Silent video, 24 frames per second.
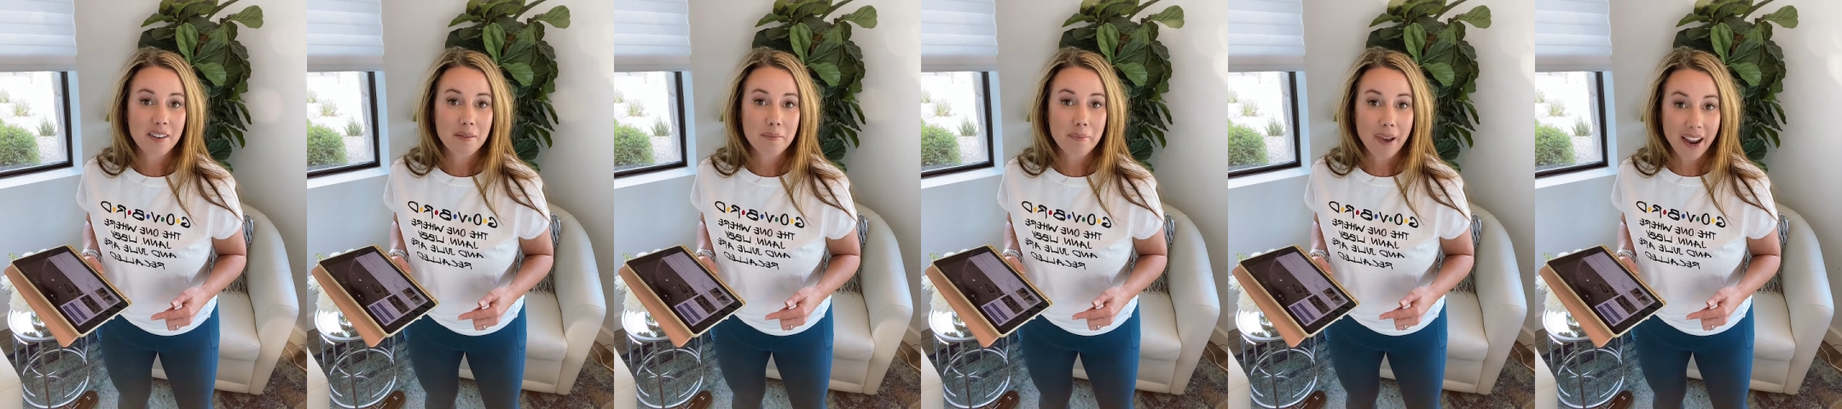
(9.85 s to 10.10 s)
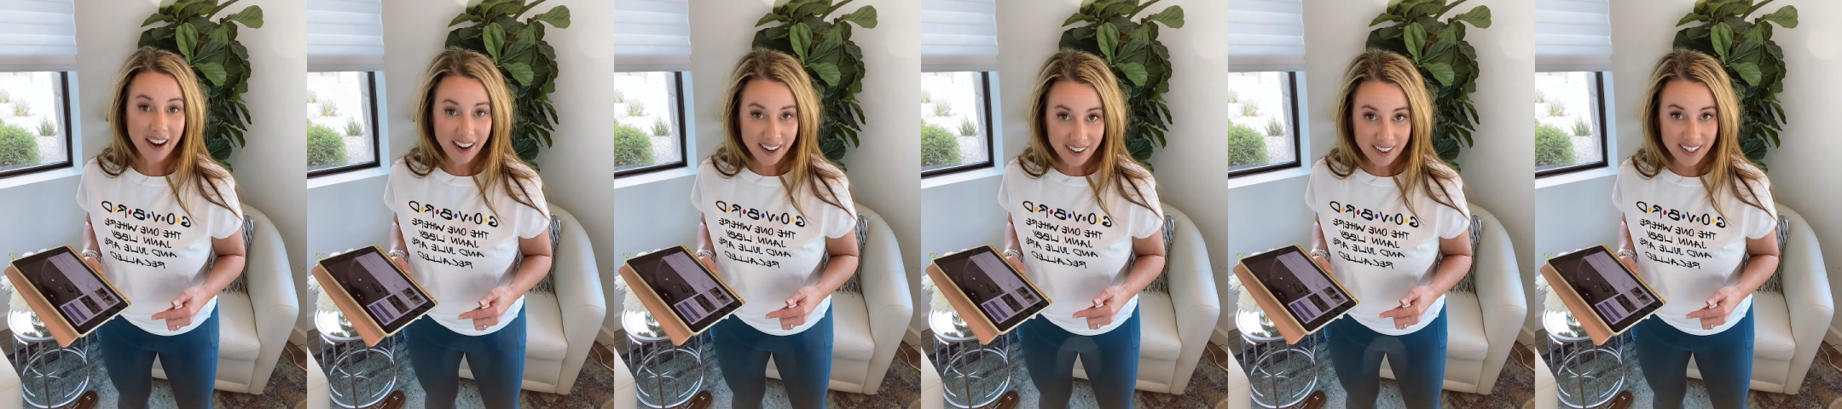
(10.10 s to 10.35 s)

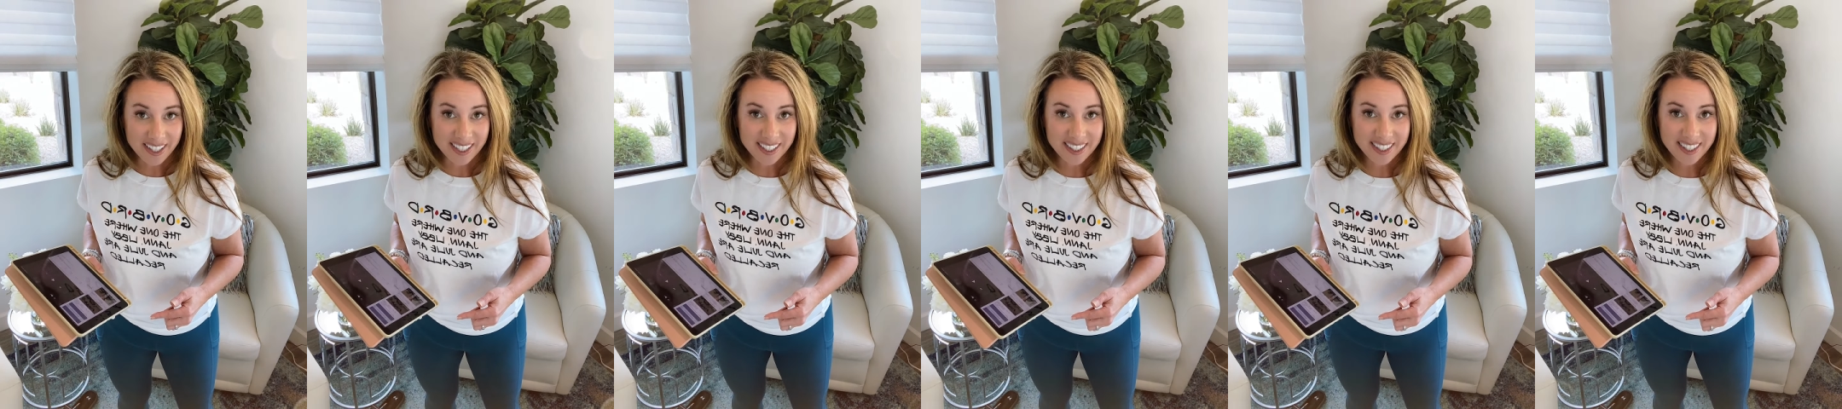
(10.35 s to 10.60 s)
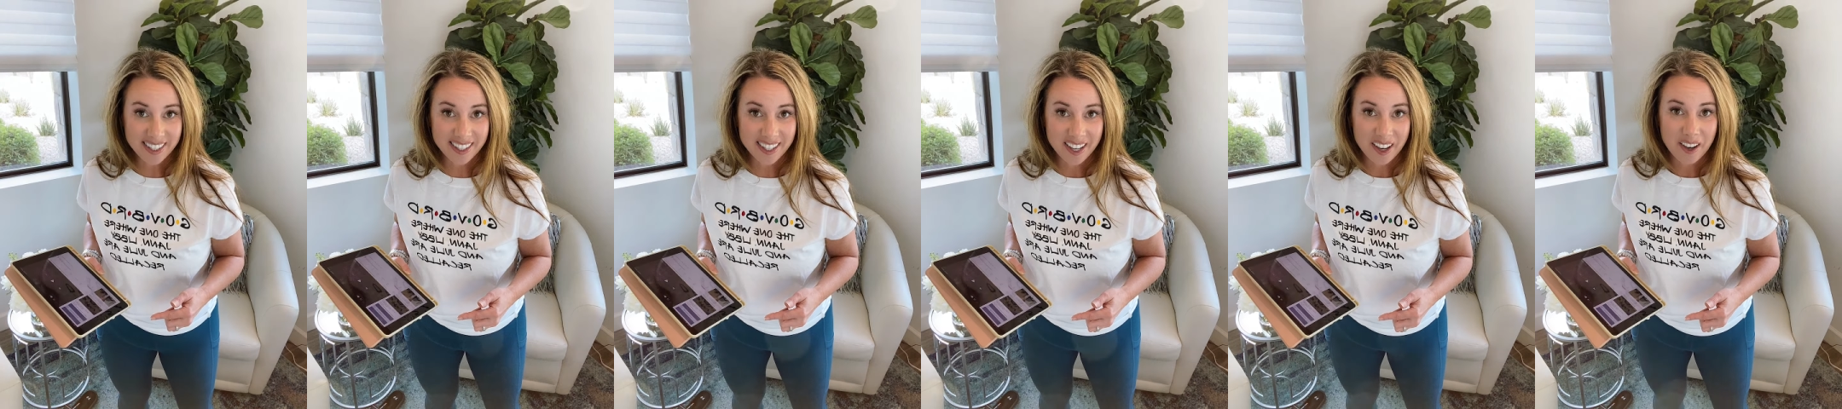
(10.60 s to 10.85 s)

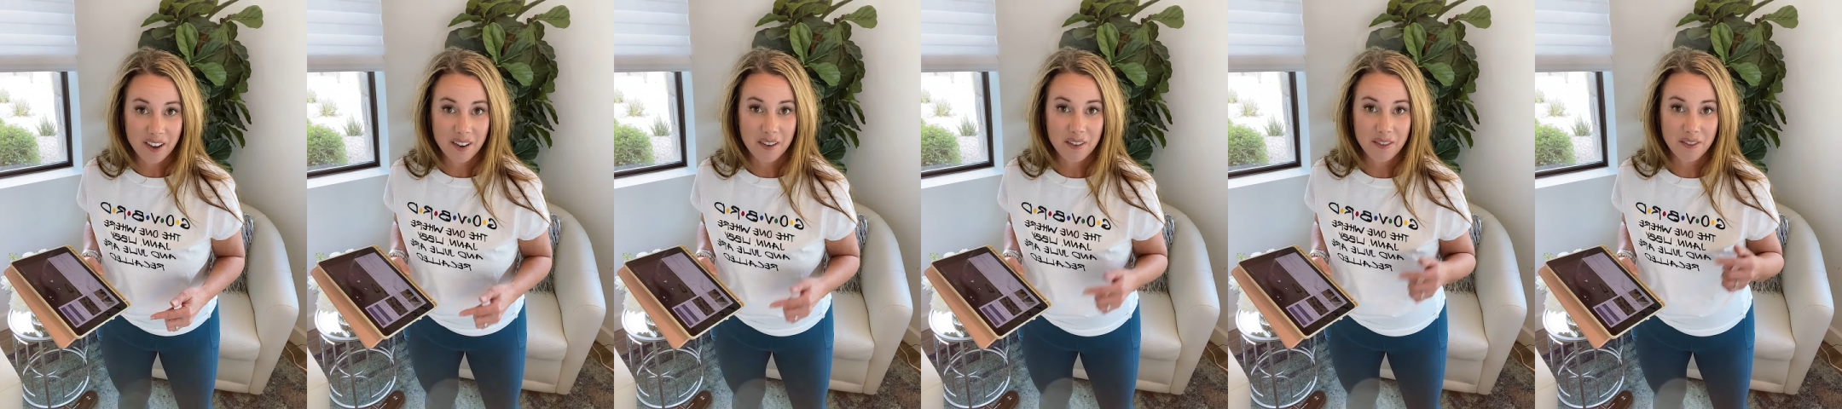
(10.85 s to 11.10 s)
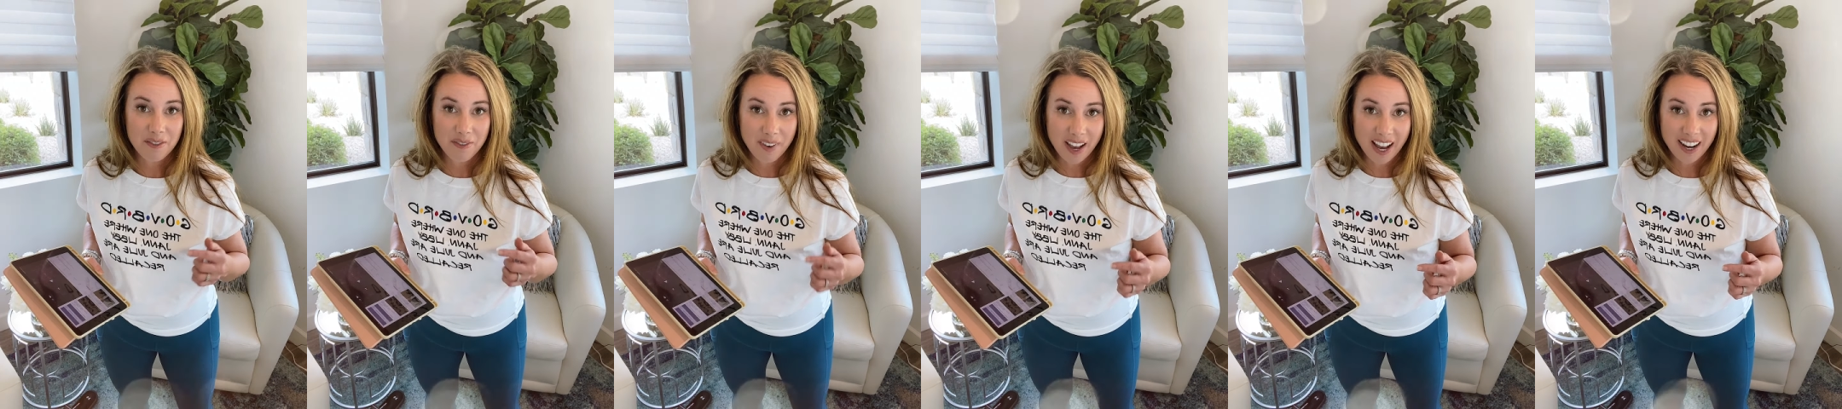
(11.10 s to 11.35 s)
parents
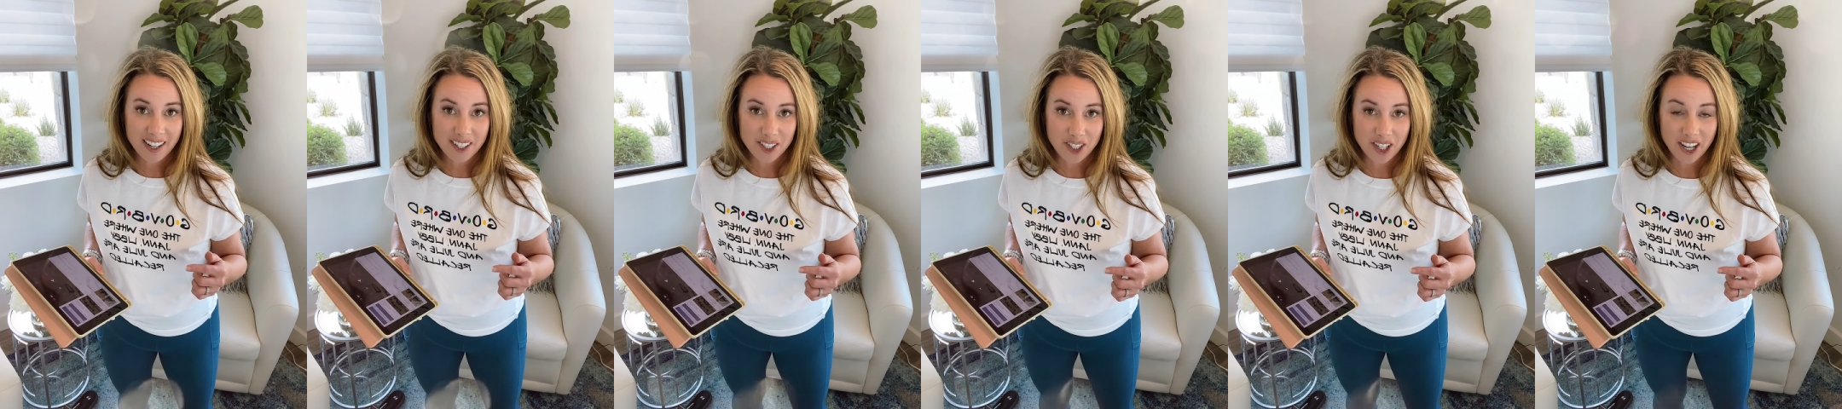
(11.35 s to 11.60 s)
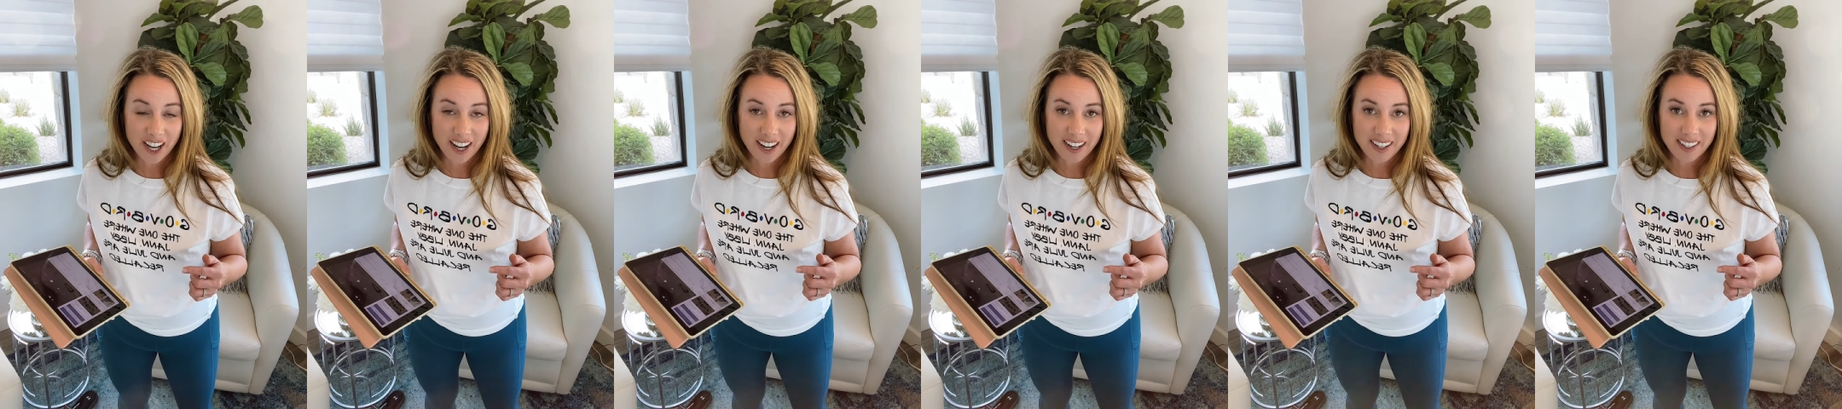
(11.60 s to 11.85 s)

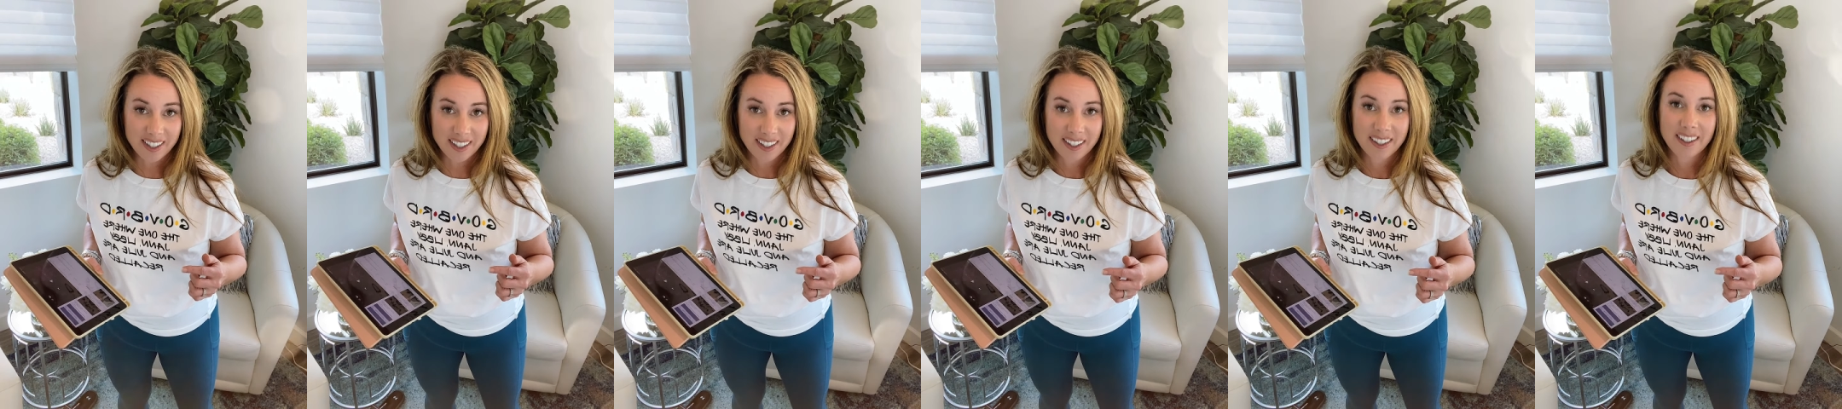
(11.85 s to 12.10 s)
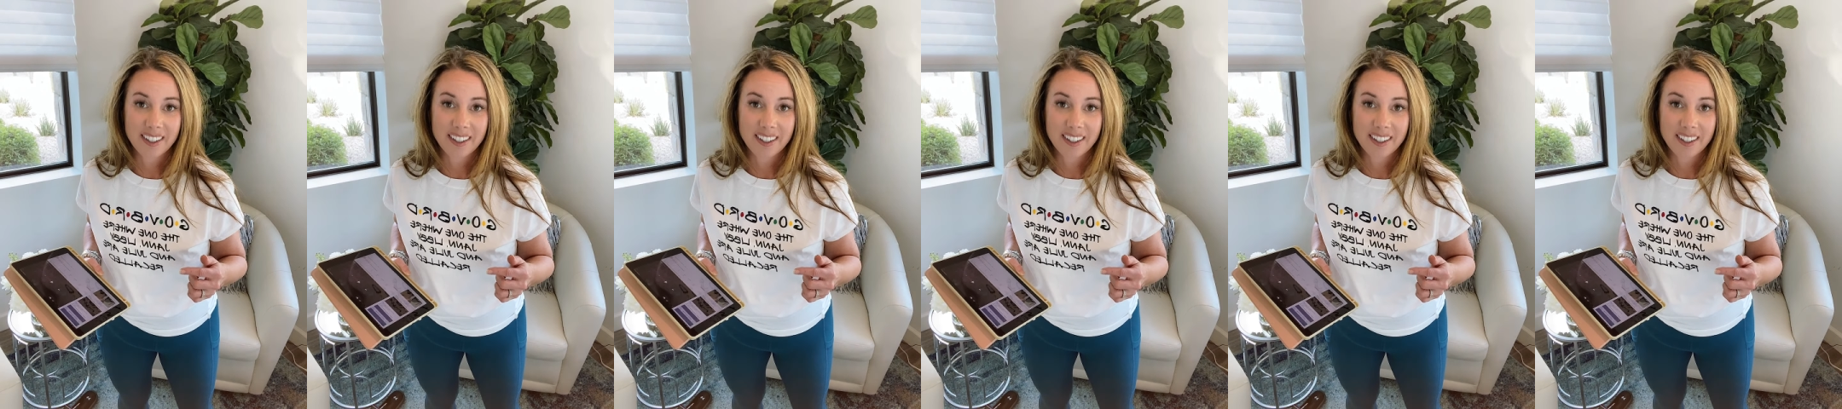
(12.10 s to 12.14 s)
fact-checked